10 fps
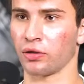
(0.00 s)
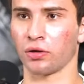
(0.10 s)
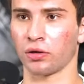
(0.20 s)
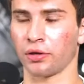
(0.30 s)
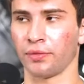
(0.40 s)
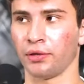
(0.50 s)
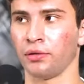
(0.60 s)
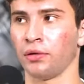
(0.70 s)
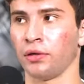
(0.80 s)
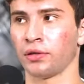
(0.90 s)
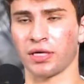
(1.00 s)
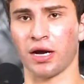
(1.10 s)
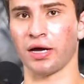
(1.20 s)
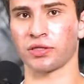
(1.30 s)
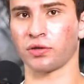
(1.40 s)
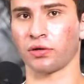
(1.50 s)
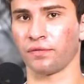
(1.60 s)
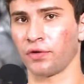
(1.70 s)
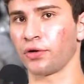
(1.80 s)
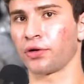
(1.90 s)
second car. I mean, it's got a high
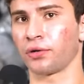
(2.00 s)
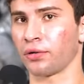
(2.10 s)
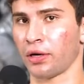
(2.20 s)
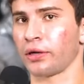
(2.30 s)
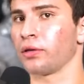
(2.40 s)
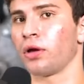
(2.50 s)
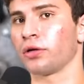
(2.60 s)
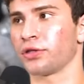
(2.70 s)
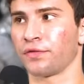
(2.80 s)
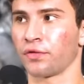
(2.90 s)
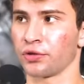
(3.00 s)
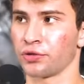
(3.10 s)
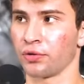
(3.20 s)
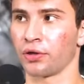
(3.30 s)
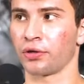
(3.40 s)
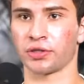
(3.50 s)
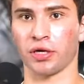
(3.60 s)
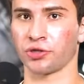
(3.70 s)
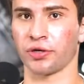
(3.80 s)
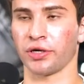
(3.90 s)
stall converter. I can launch at 4200.
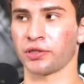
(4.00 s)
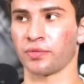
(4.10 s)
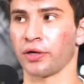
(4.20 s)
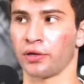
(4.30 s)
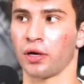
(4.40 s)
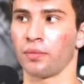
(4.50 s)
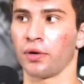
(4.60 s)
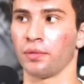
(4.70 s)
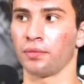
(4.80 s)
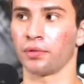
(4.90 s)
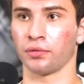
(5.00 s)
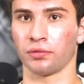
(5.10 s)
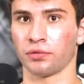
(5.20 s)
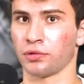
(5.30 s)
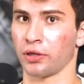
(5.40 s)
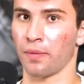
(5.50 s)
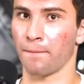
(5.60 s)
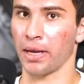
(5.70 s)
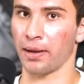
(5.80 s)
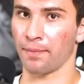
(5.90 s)
It's got trans brake, got a bump. So I
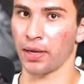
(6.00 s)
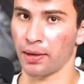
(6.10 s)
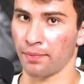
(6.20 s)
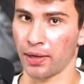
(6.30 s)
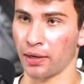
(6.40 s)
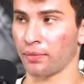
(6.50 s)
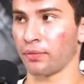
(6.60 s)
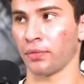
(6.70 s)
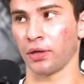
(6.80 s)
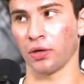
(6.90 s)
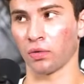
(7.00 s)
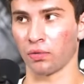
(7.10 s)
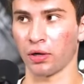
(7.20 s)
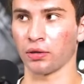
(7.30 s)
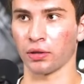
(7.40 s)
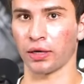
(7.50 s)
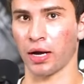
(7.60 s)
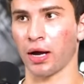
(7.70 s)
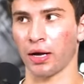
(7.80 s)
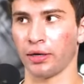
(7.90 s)
got bam, bam, bam. It'll run
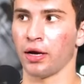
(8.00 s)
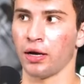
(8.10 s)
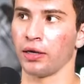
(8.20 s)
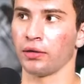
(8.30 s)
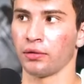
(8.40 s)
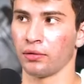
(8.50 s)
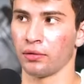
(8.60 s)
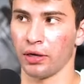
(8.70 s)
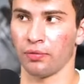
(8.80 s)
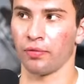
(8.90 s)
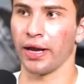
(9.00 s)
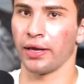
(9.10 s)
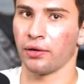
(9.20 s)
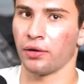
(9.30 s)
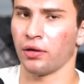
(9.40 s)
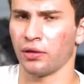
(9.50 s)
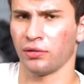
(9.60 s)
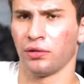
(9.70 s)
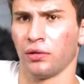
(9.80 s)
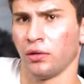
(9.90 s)
like a high nine. Yeah. It ran a